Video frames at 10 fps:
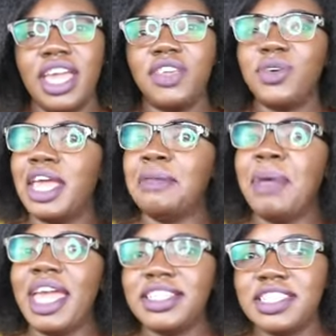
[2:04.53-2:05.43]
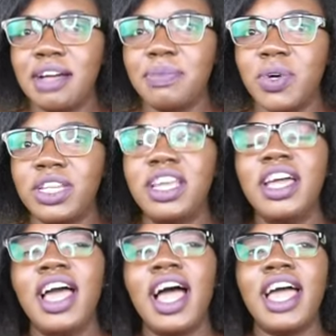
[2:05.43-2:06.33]
You can pay someone
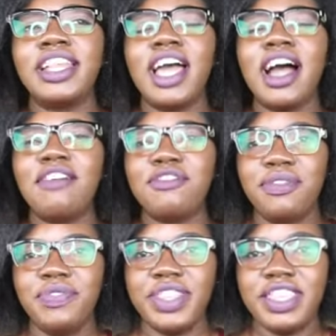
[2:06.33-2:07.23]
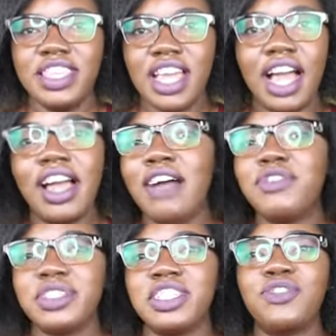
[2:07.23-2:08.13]
and have
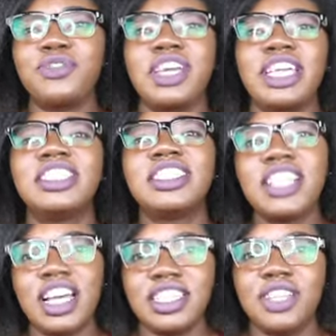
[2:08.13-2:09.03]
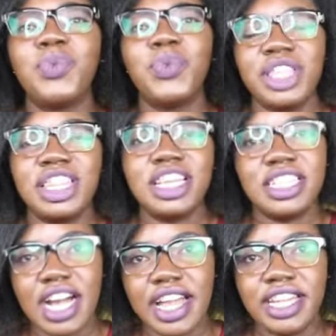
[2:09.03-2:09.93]
yourself get started with the
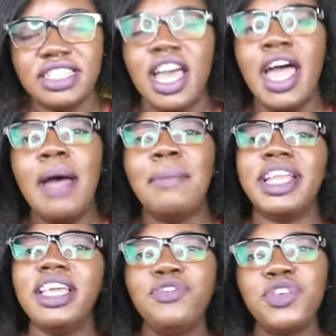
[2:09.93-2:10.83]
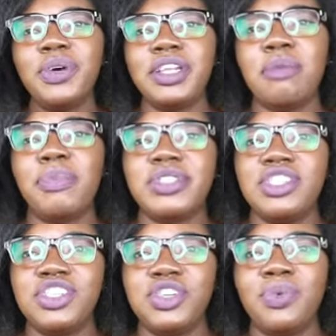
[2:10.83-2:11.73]
diet. But if you're in a
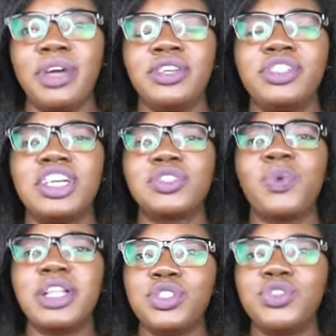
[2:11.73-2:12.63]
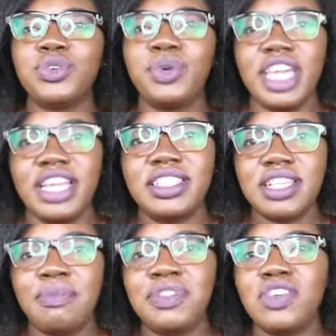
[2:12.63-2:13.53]
position where you just want to create
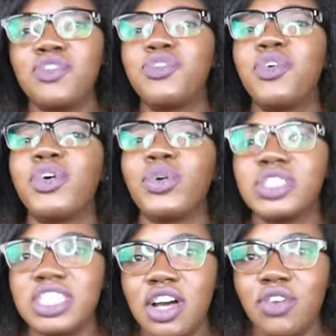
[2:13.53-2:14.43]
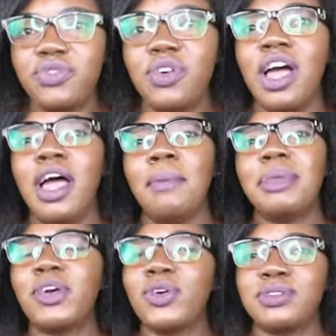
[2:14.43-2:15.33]
something for yourself,
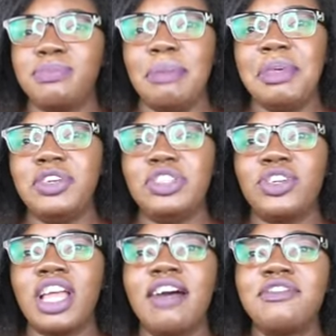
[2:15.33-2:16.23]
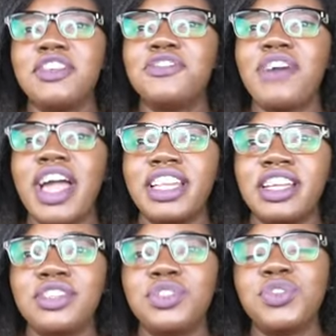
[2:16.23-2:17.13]
because maybe you don't have the
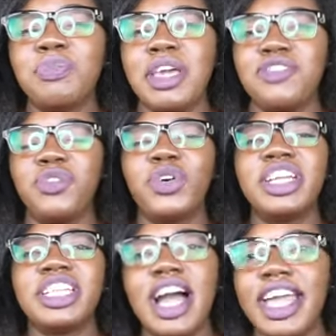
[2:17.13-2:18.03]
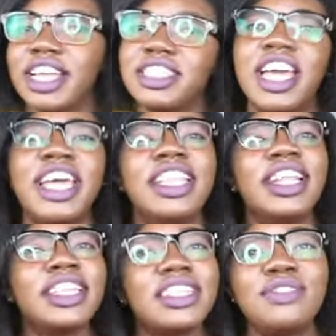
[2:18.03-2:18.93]
finance to pay for a diet,
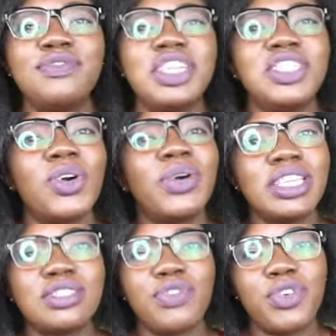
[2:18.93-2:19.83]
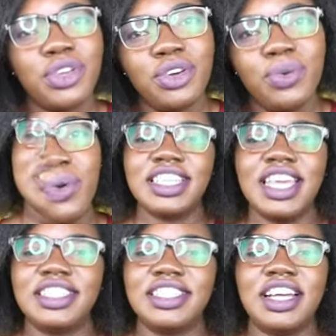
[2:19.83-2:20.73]
then this video is for you. Let's
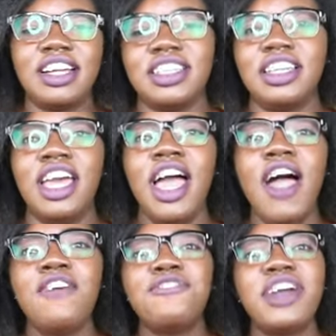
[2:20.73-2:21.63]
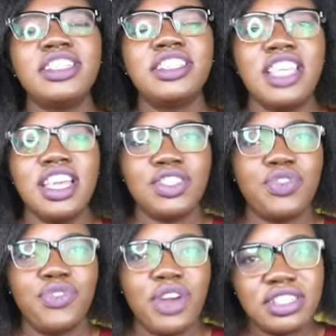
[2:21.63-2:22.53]
get started. First things
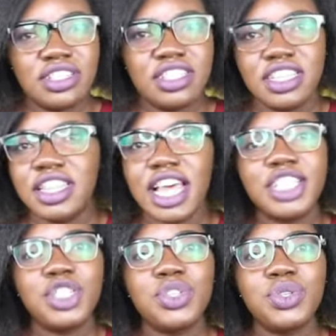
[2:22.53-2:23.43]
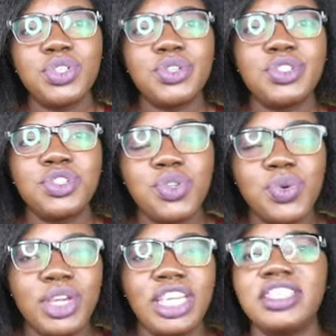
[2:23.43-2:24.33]
first that you should
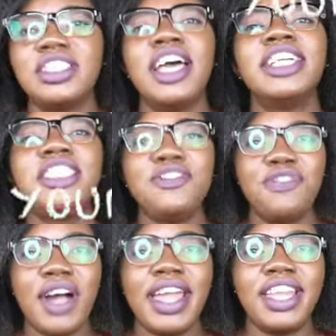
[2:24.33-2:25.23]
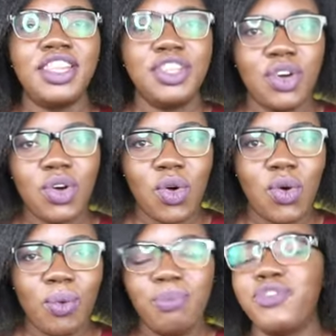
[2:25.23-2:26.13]
do is define your
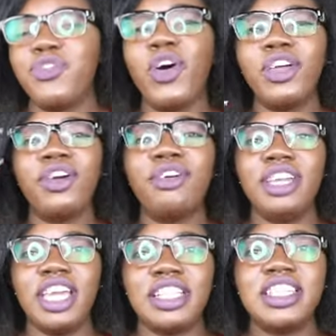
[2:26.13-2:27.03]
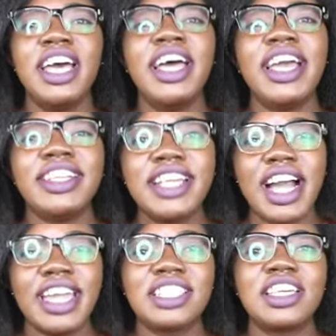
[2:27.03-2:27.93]
goal. Before you create a
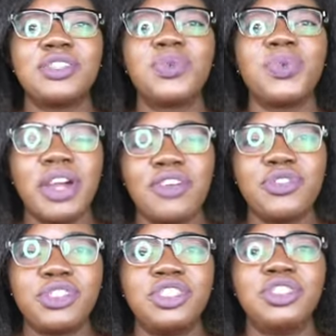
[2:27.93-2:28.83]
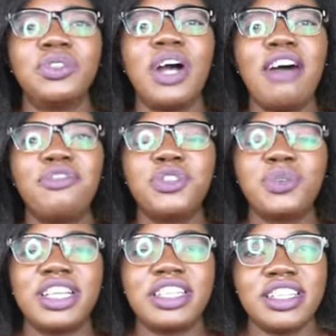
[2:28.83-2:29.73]
diet that will work for you, you have
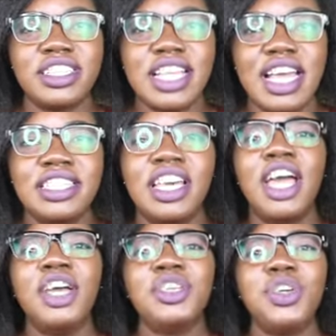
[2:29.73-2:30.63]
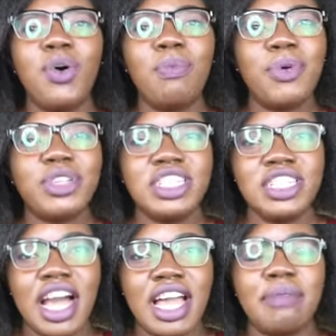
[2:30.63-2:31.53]
to understand your body
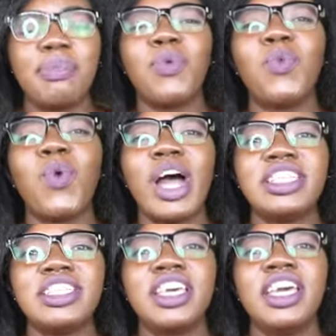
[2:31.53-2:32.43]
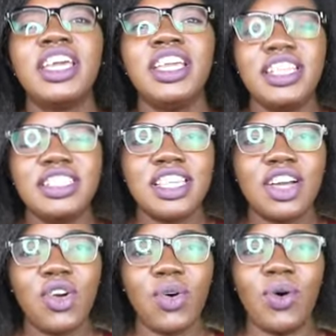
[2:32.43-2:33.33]
type. What is the
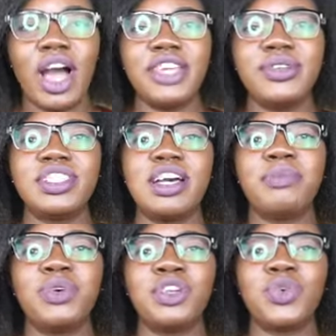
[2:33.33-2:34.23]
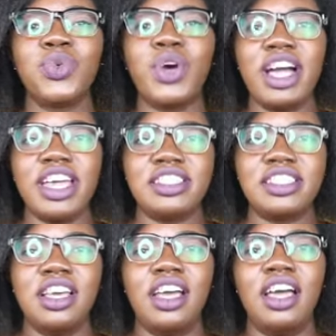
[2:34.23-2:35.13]
goal? Are you someone who
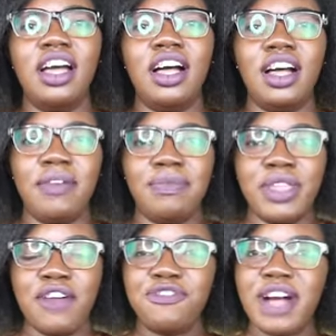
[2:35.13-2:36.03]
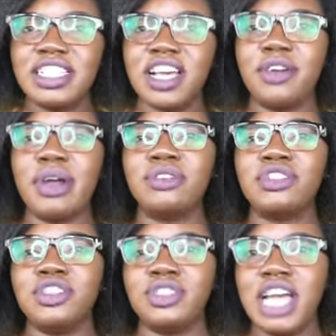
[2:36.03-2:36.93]
has fat
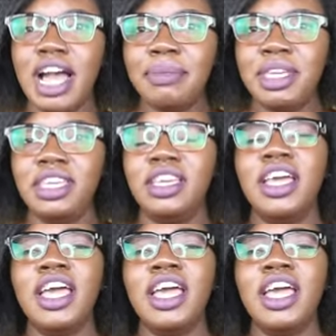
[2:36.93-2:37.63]
around your tummy?